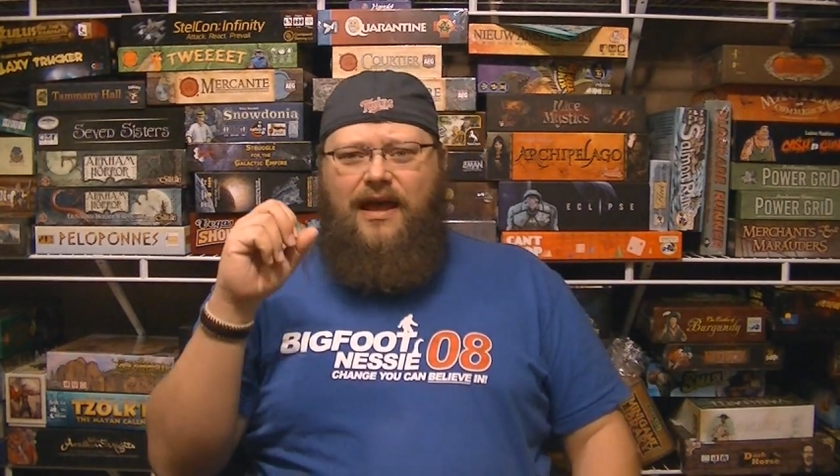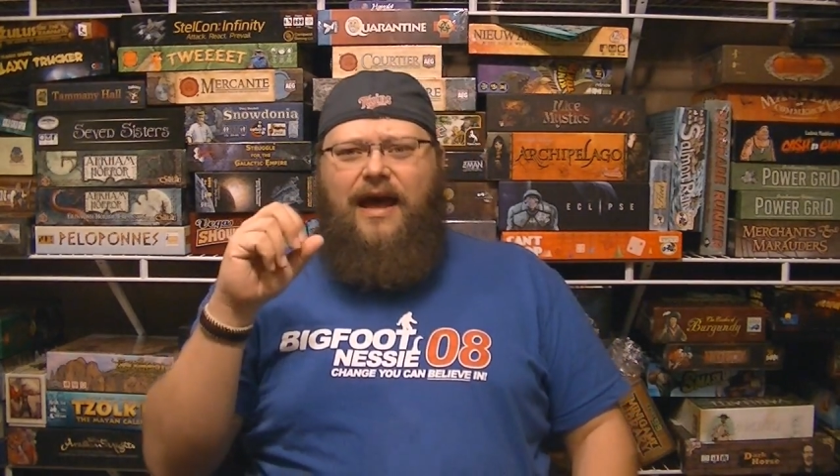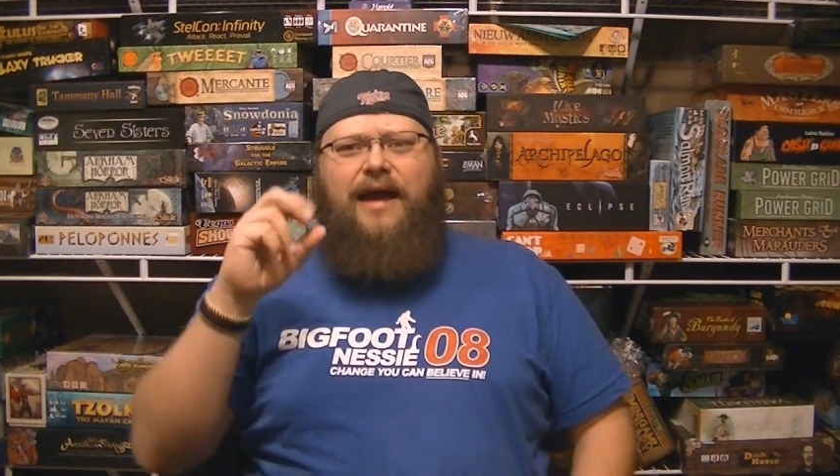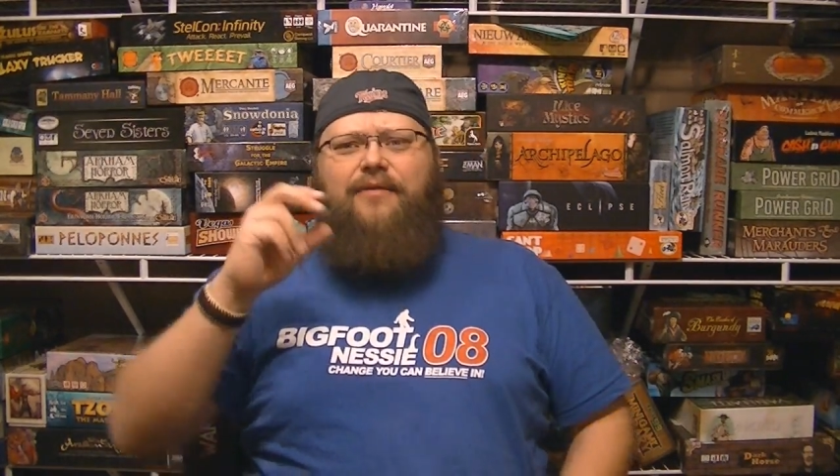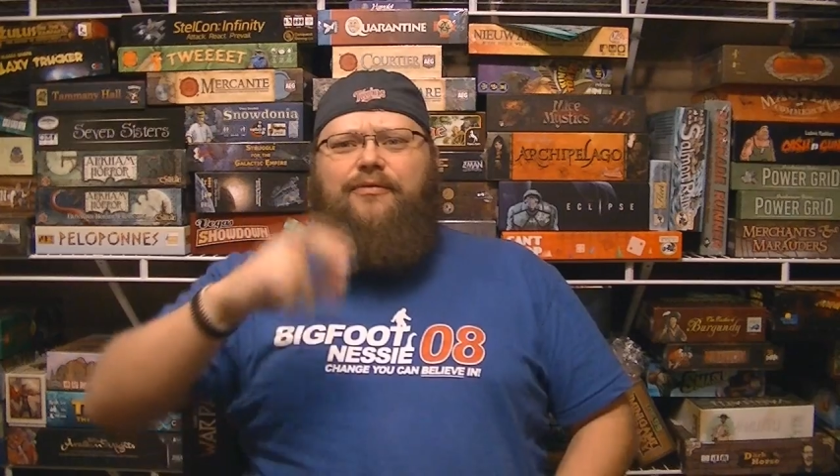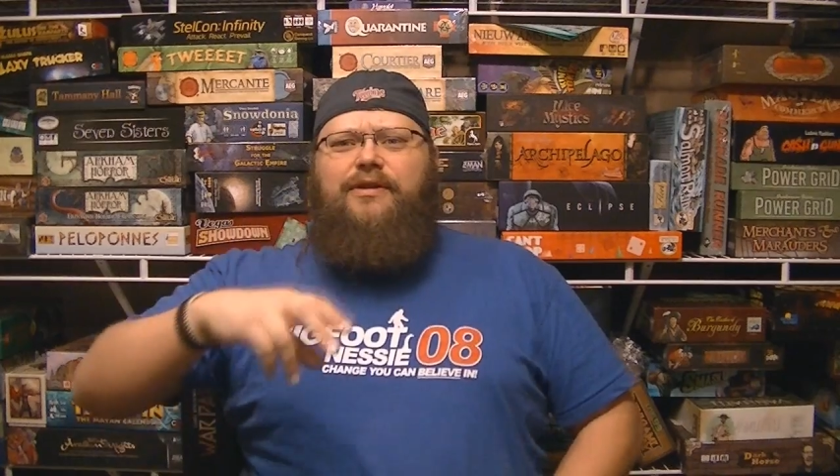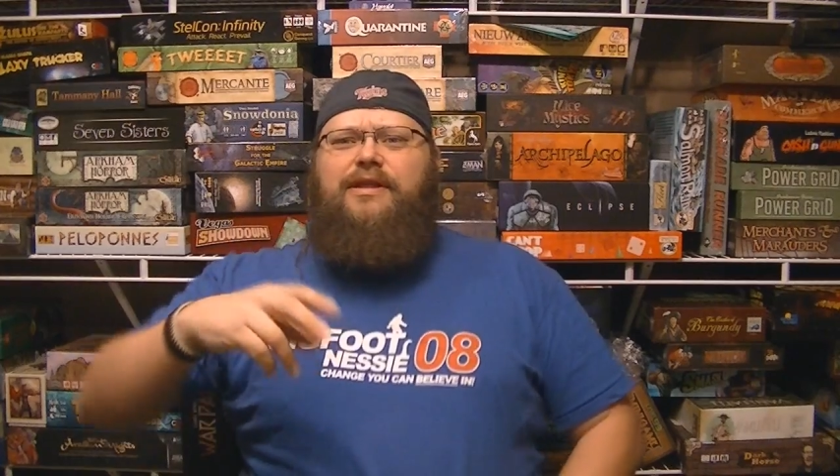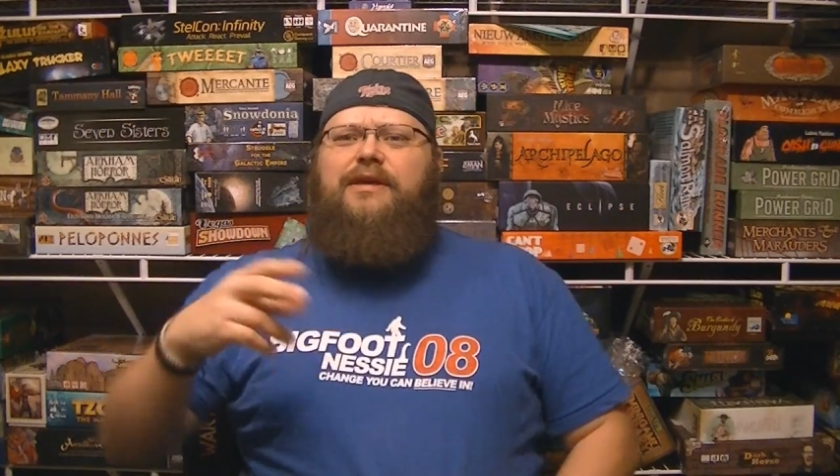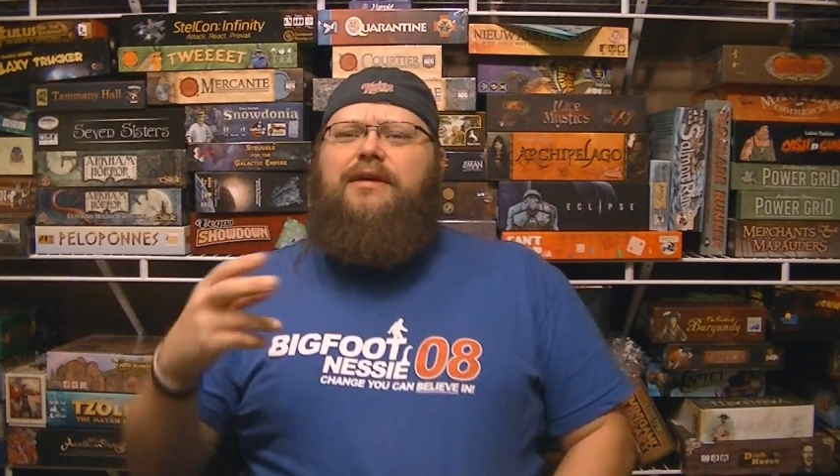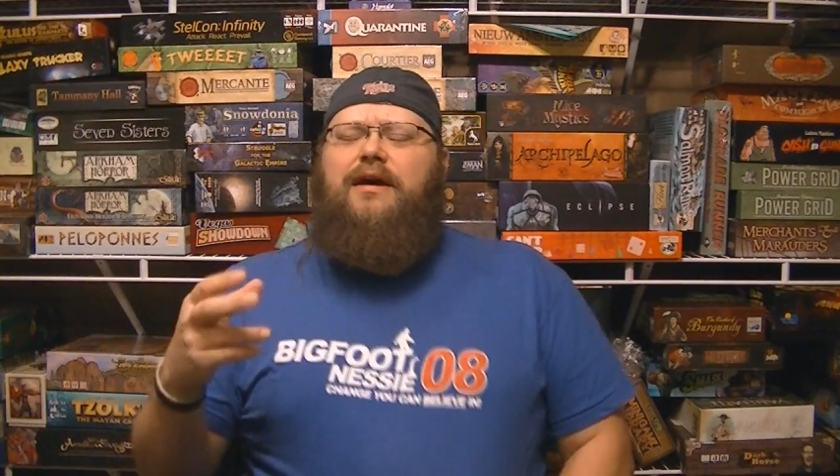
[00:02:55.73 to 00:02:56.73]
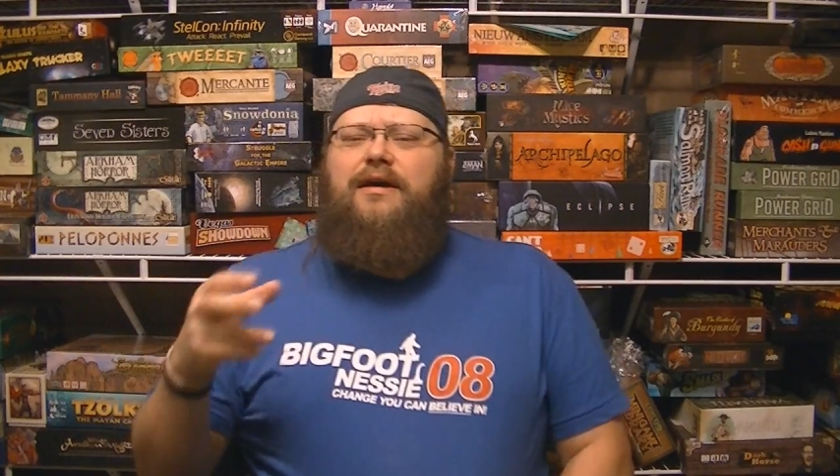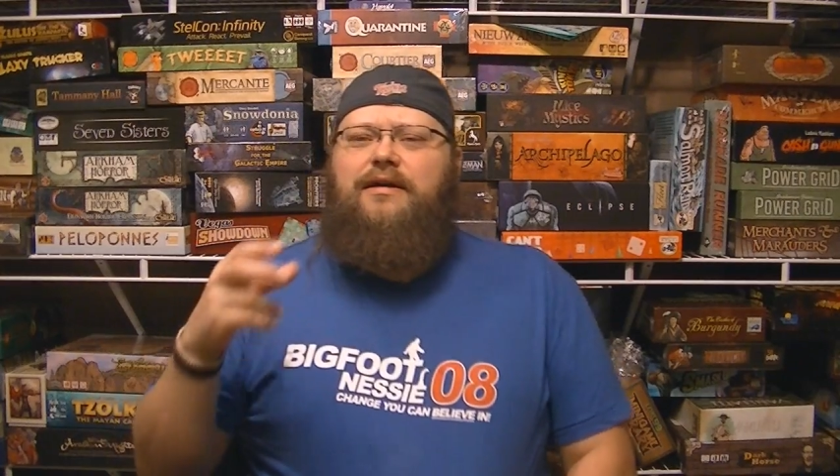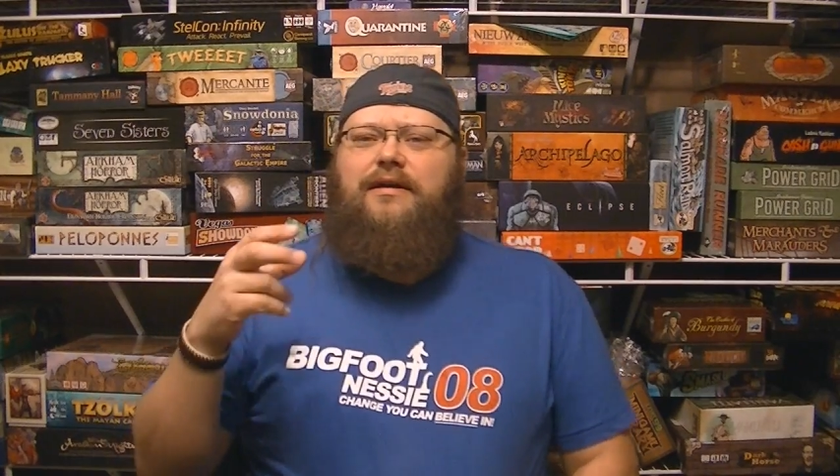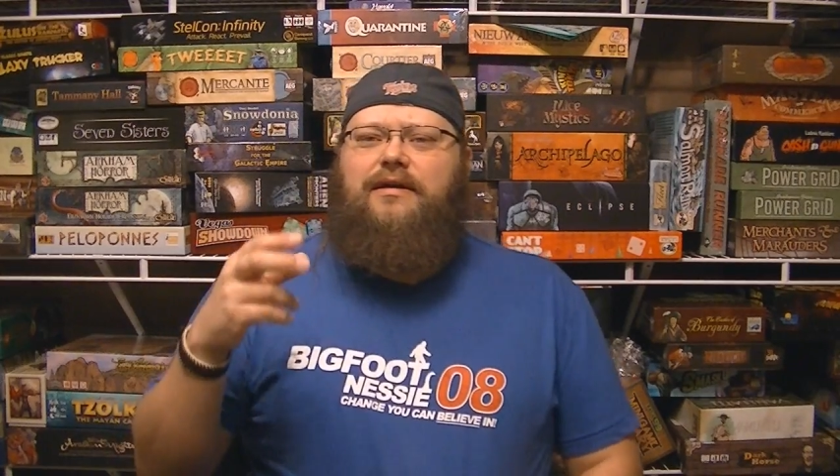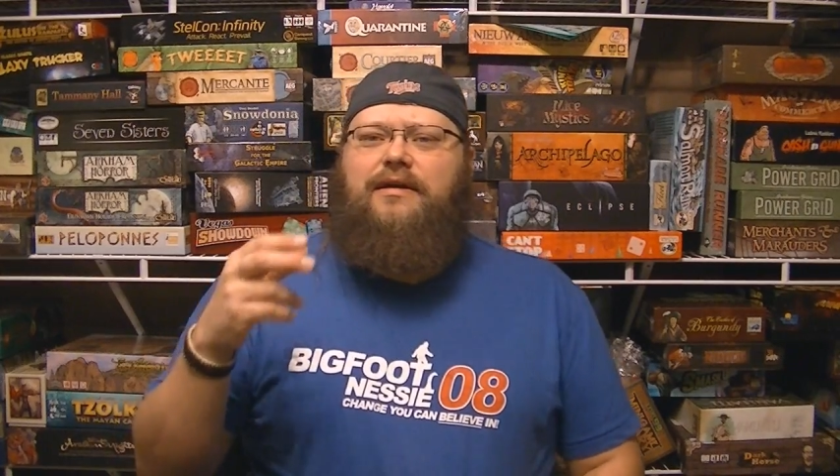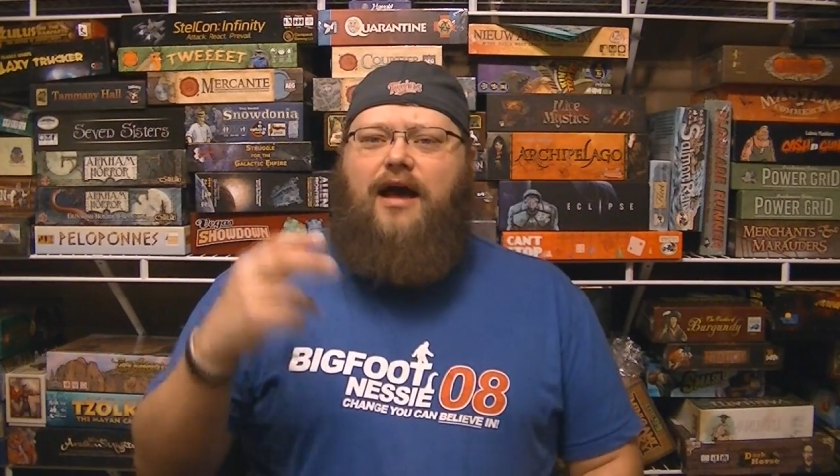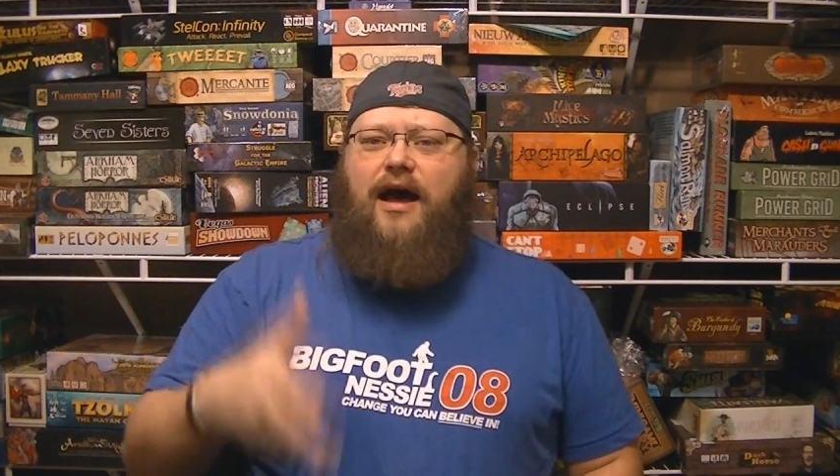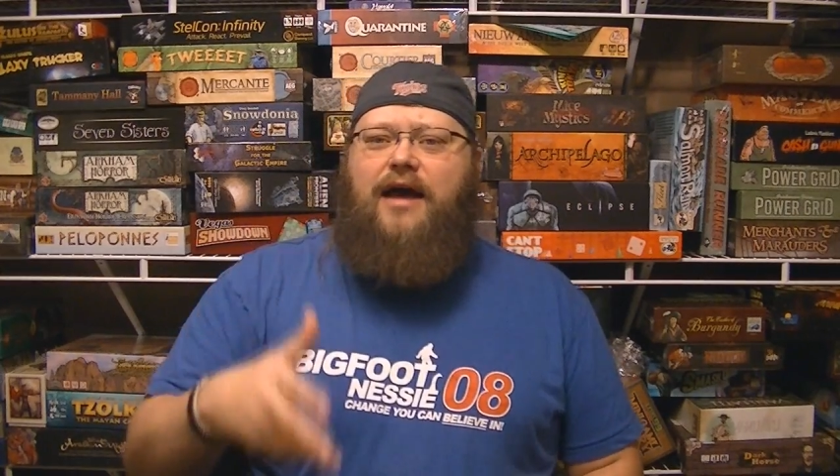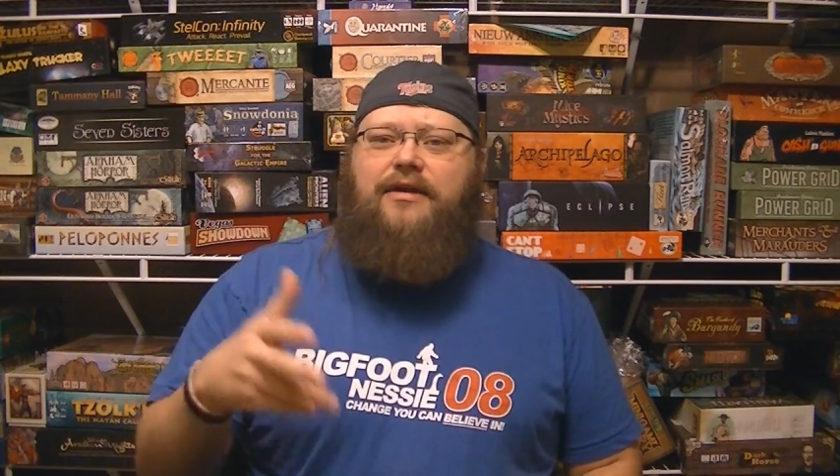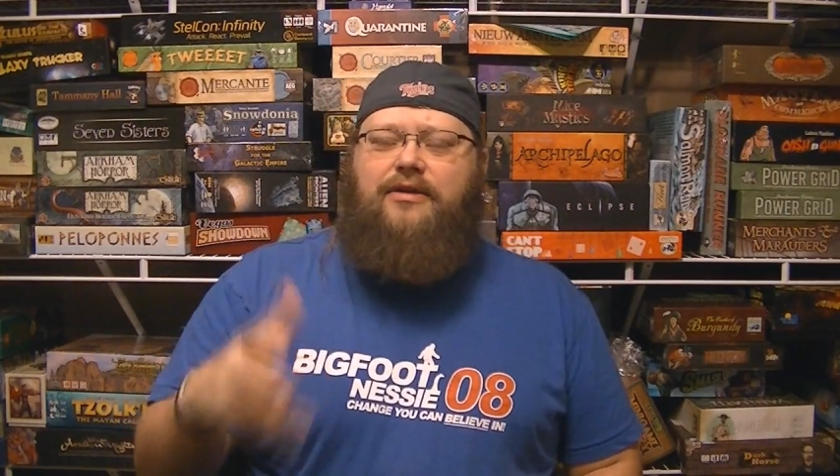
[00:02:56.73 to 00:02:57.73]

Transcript: I really caught